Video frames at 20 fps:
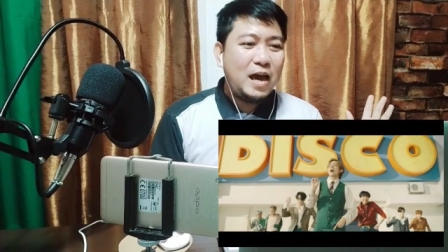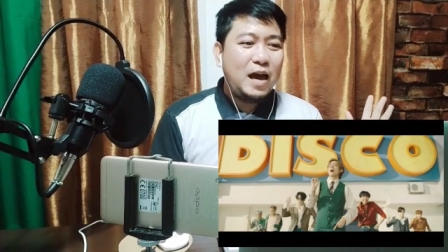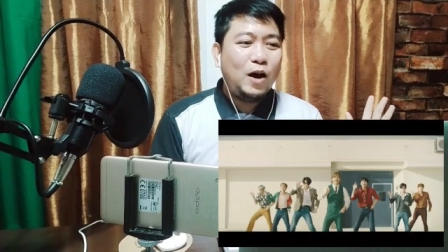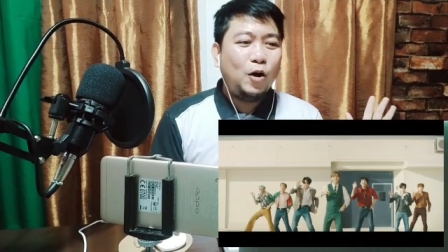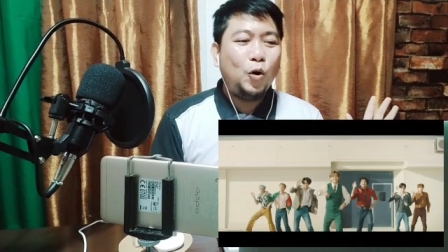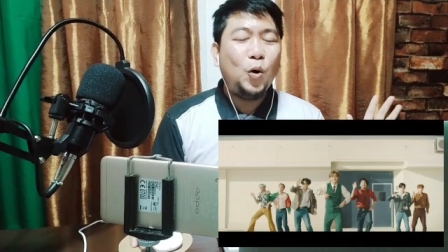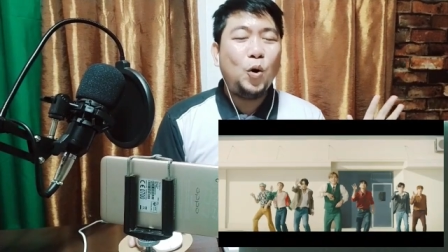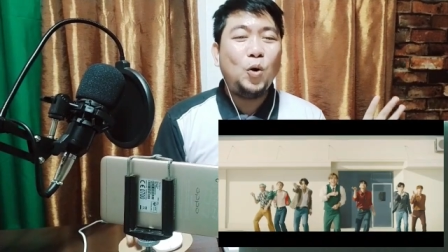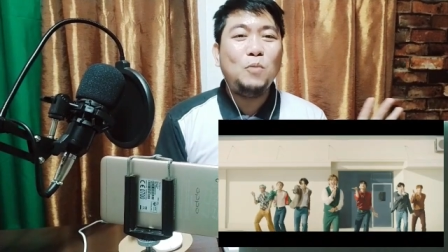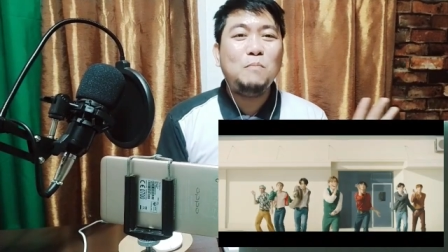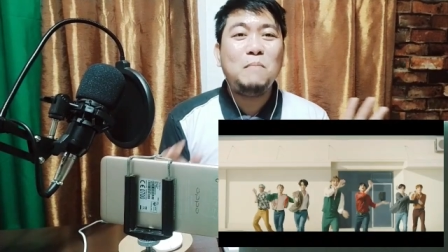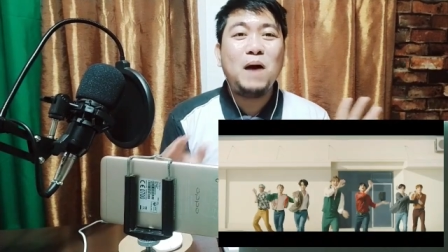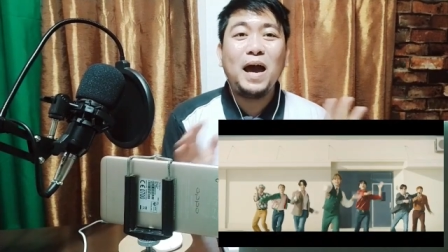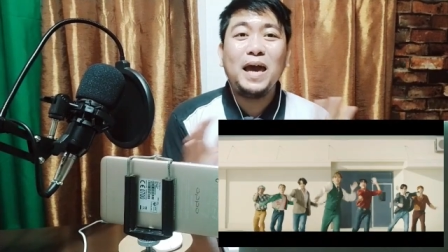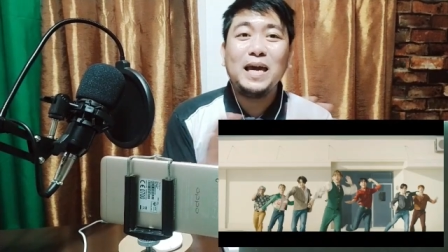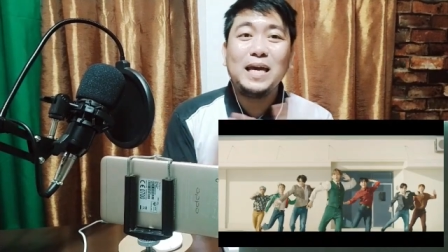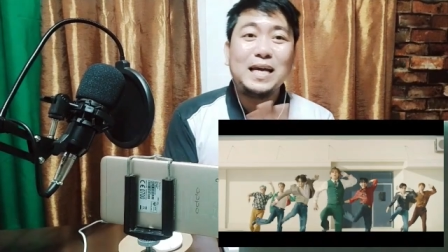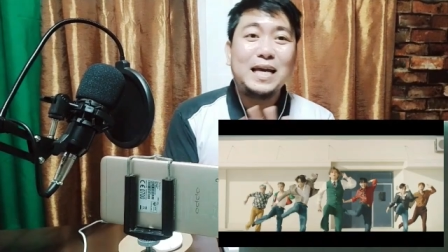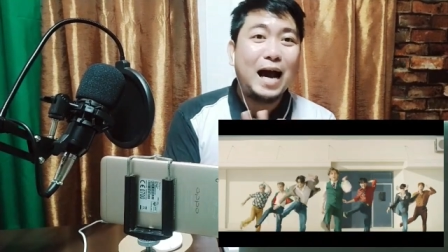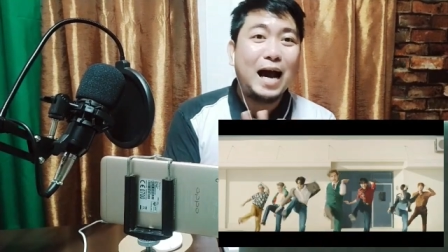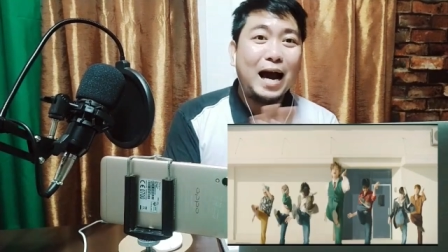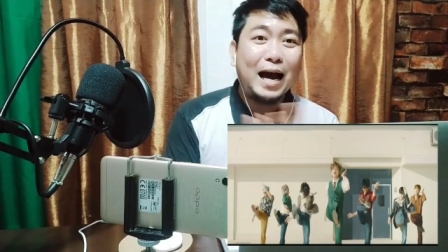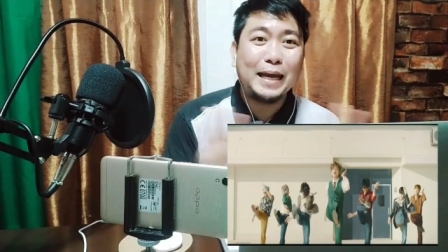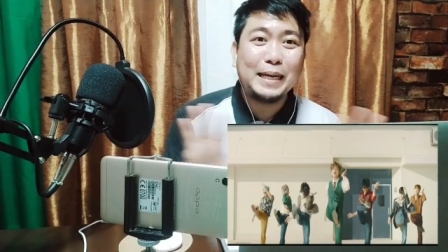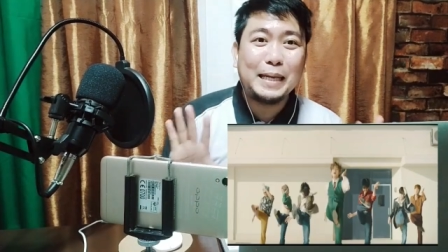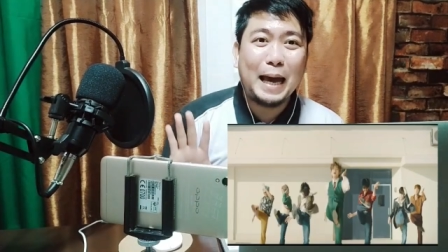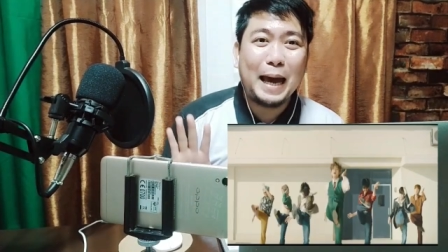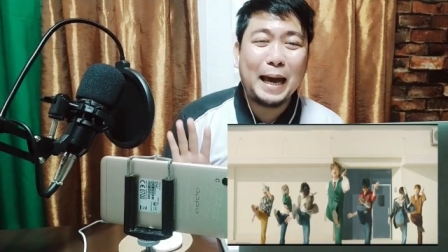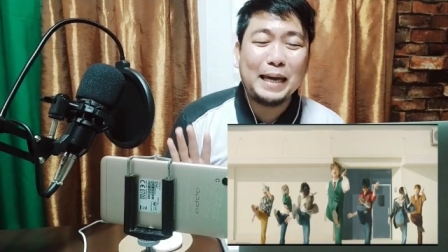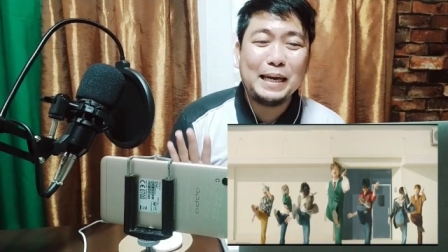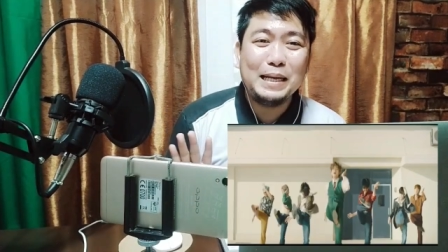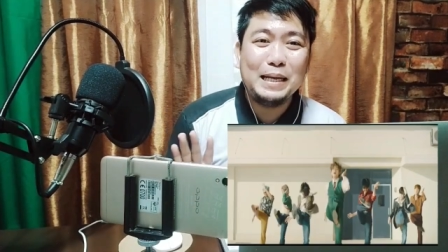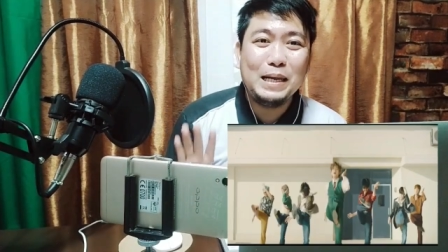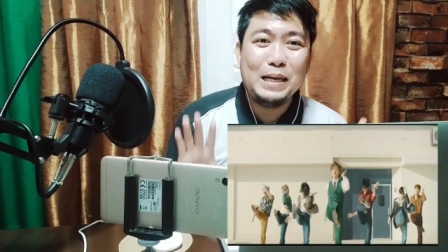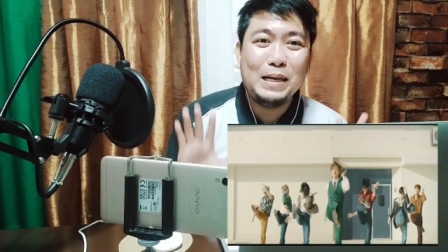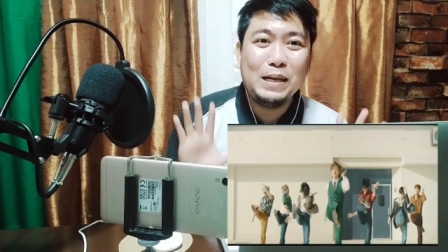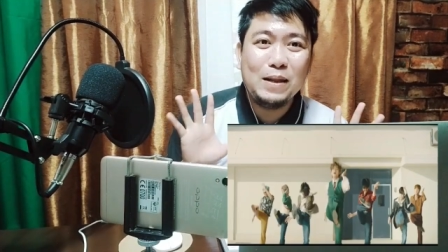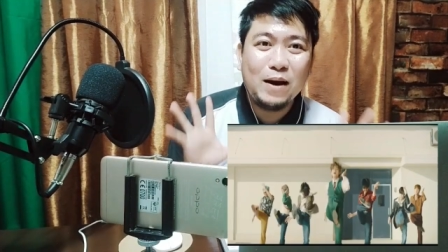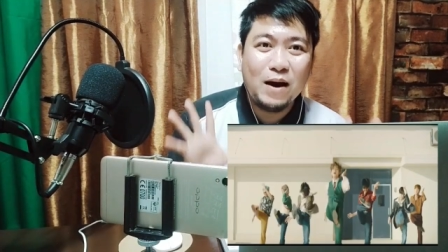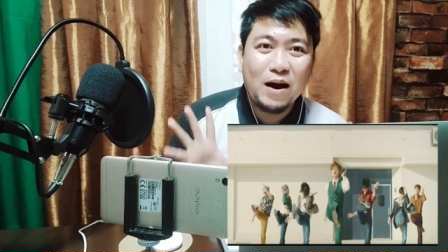Oh my God, I
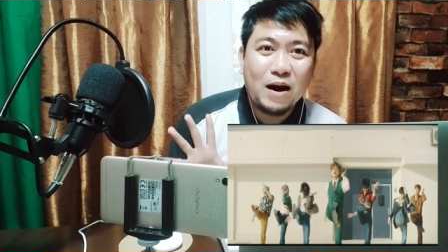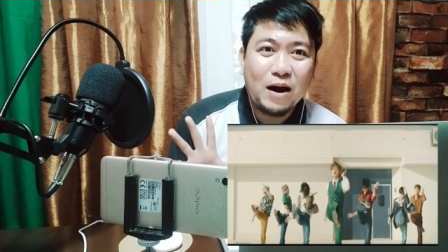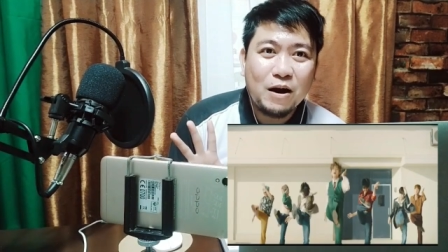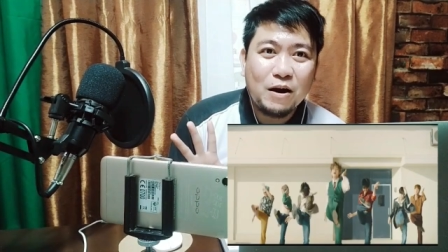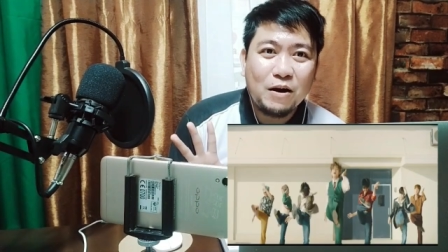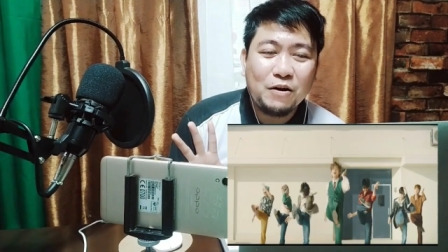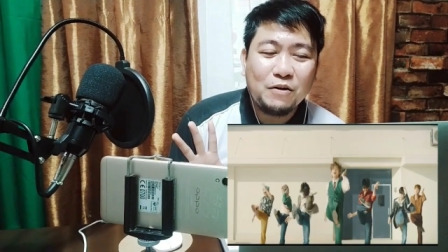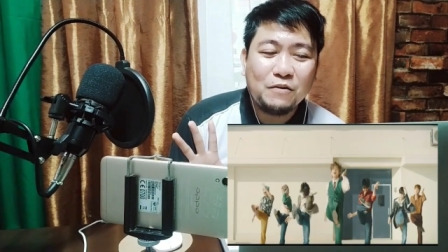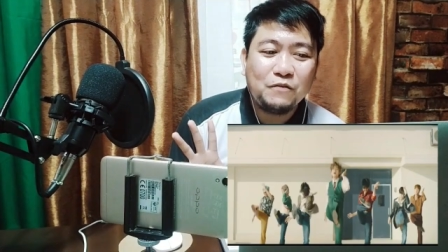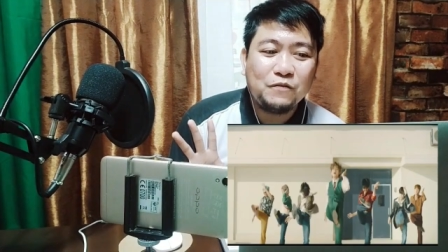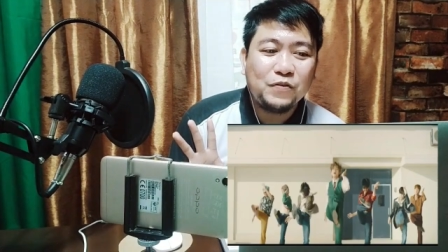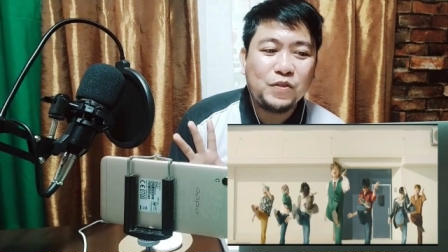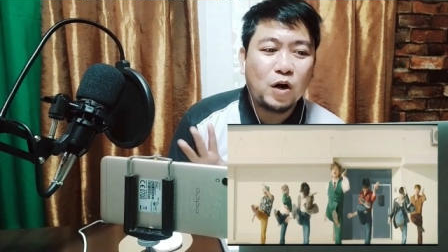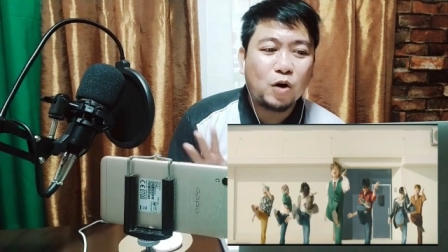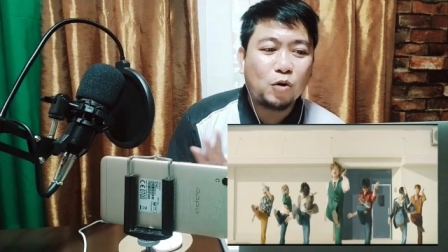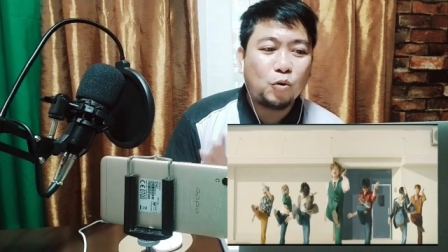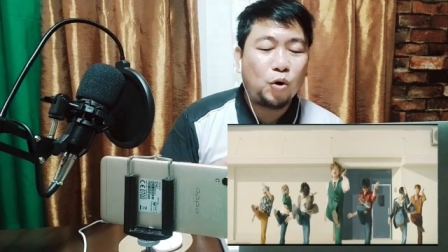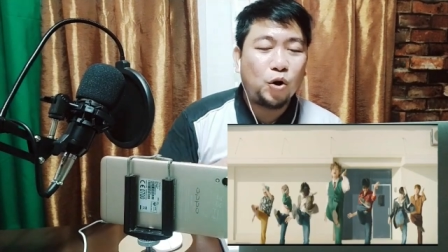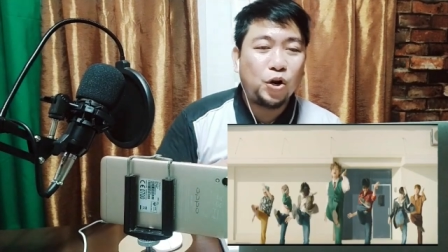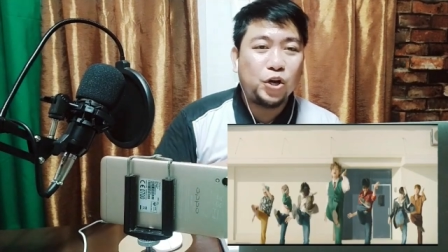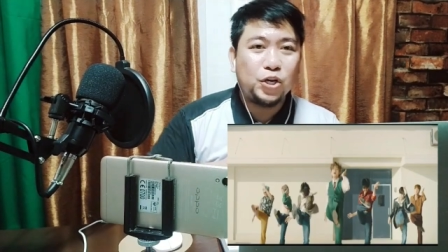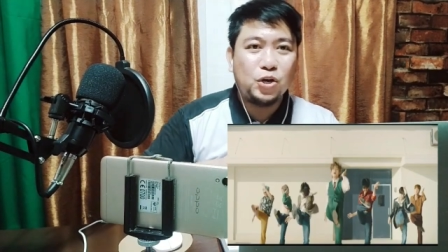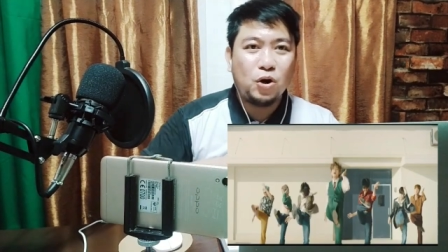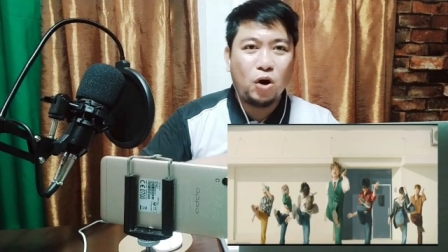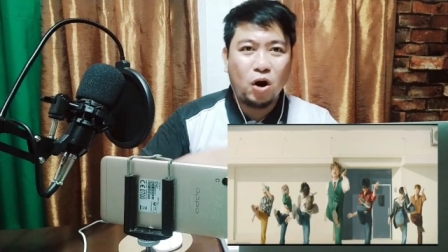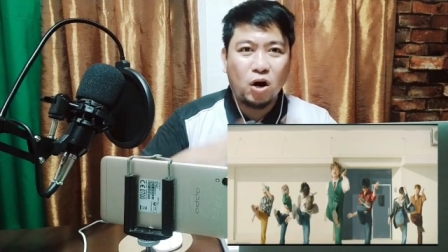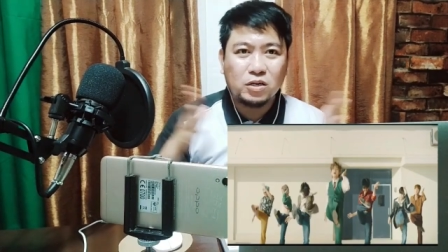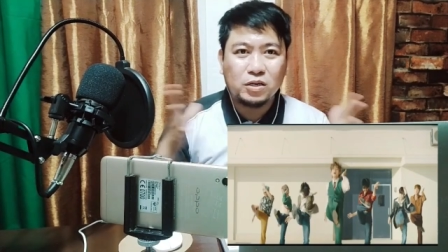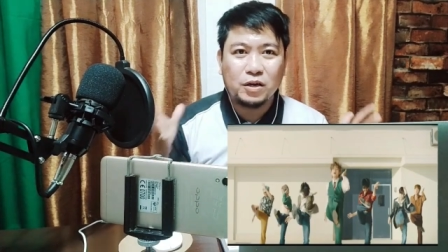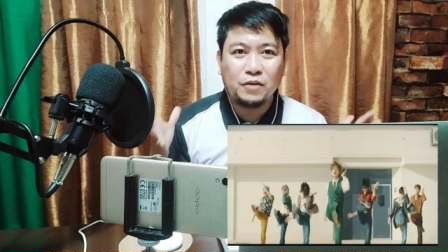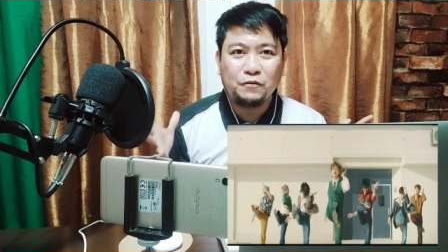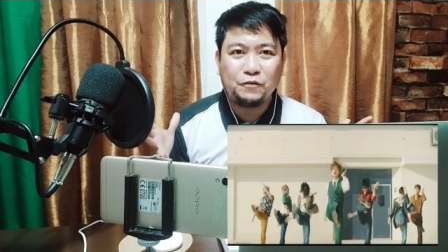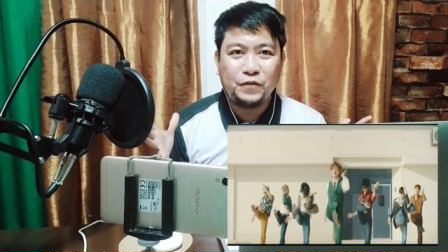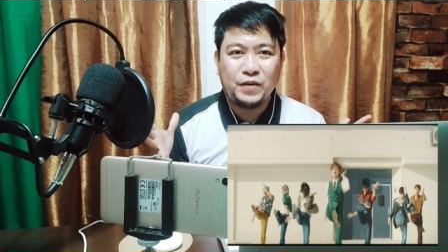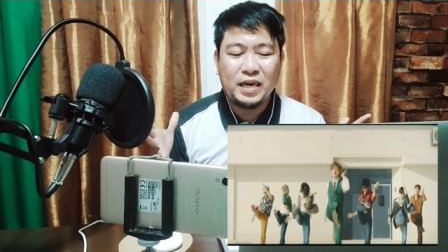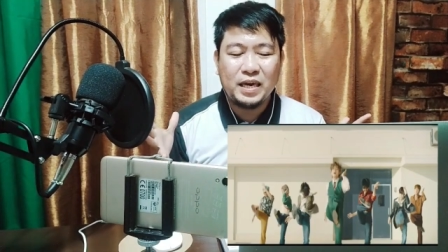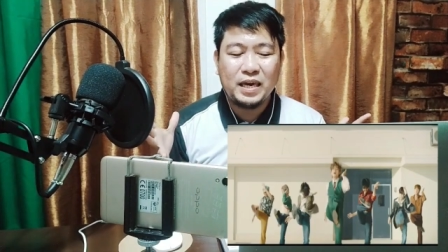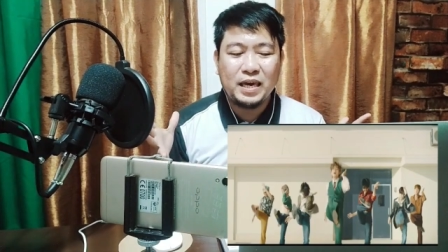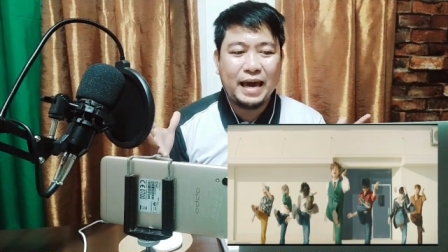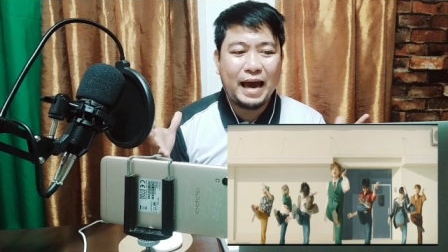love the
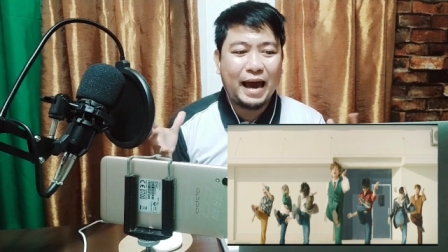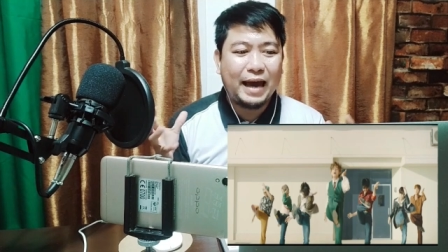choreography,